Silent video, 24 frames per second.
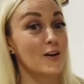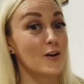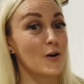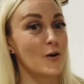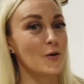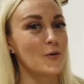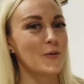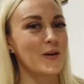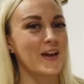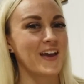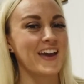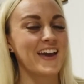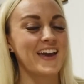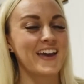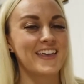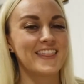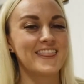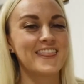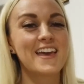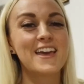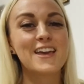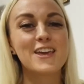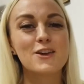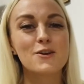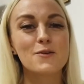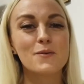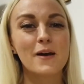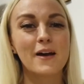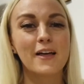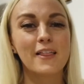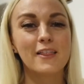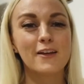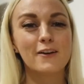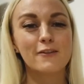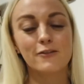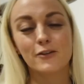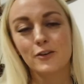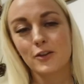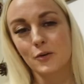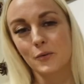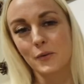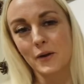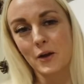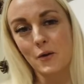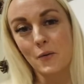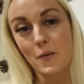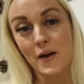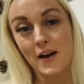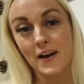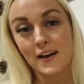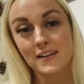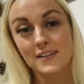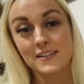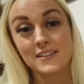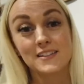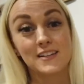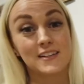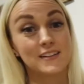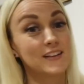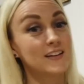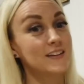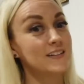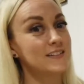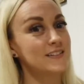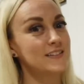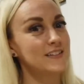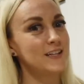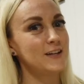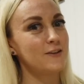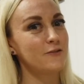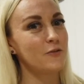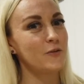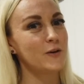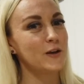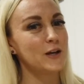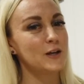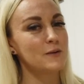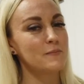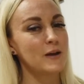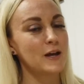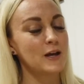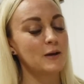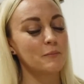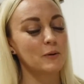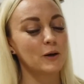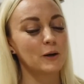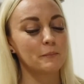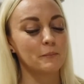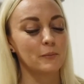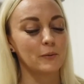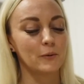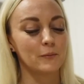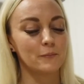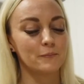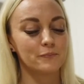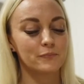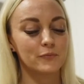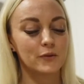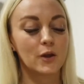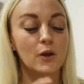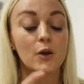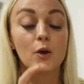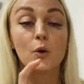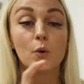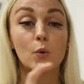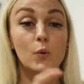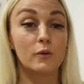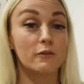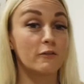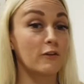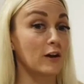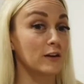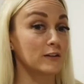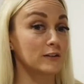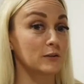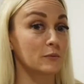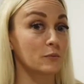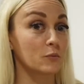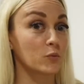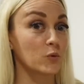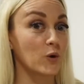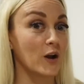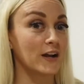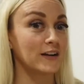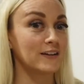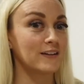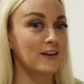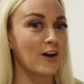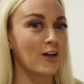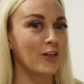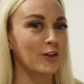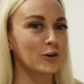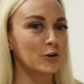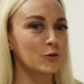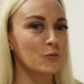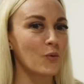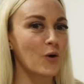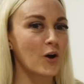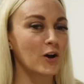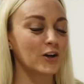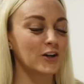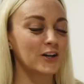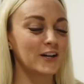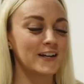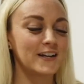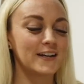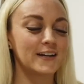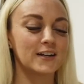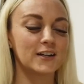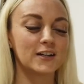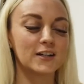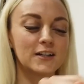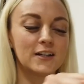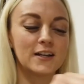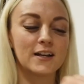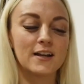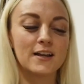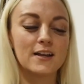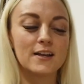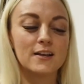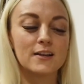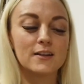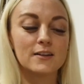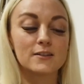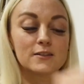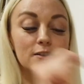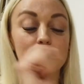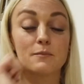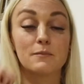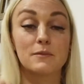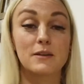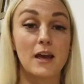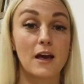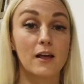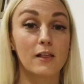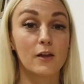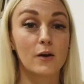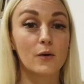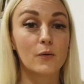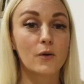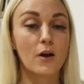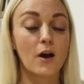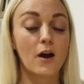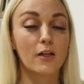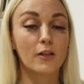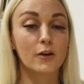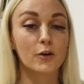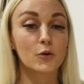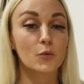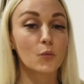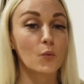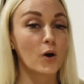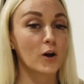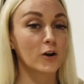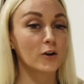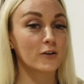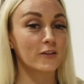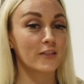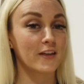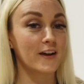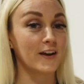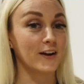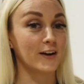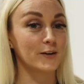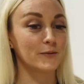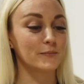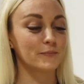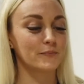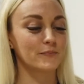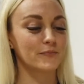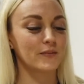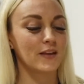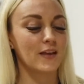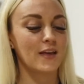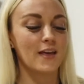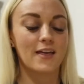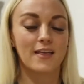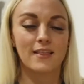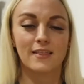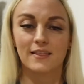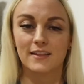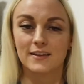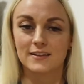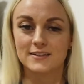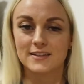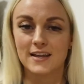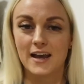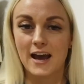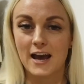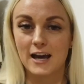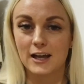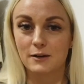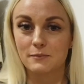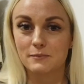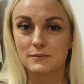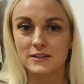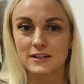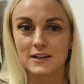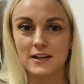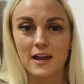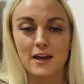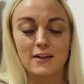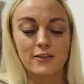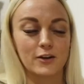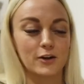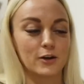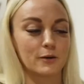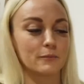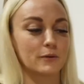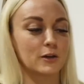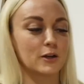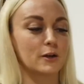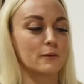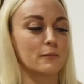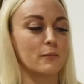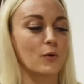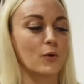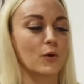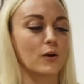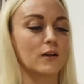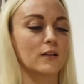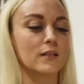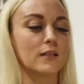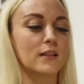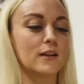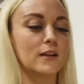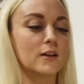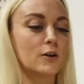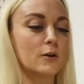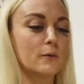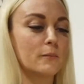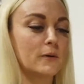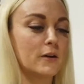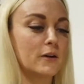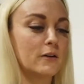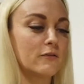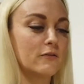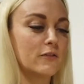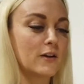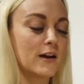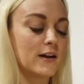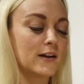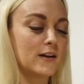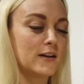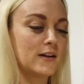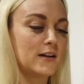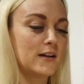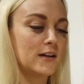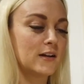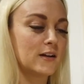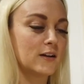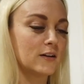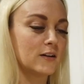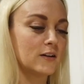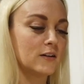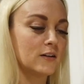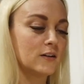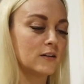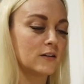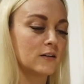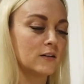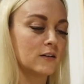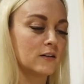Okay, thank you, Ella, for the request, and let's see if we can make purple. We've got some red colored water here, some yellow colored water there. Let's add them together. I'm going to pour a little bit of red in here.